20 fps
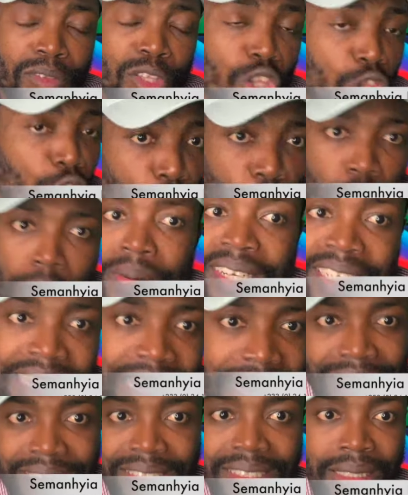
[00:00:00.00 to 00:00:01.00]
Nobody
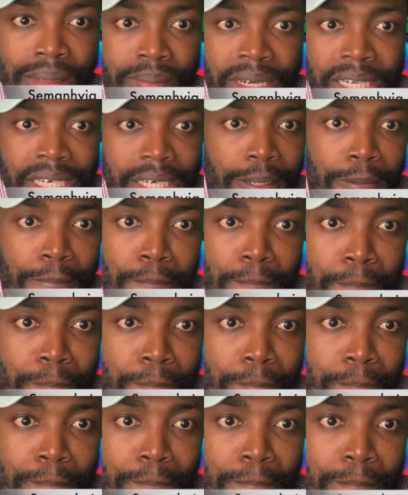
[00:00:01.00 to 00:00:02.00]
has the money.
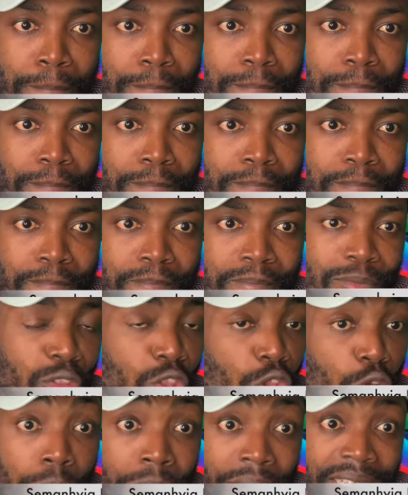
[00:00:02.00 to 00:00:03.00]

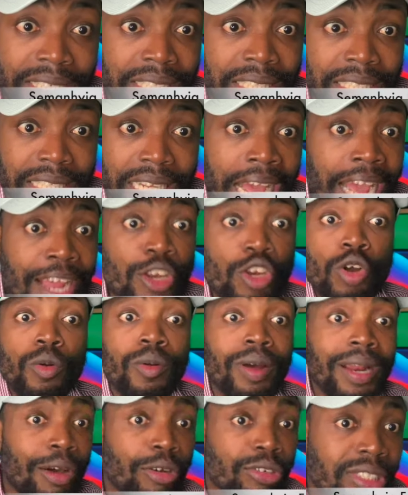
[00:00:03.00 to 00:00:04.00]
Nobody. I know
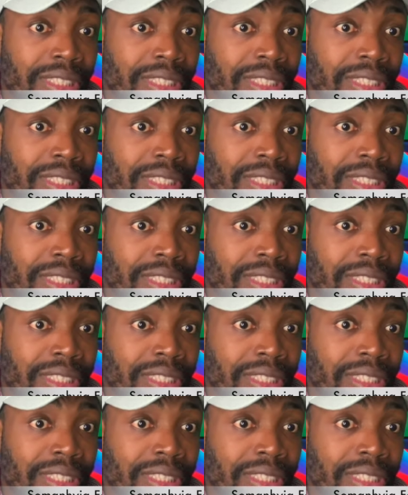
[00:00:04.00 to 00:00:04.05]
when I was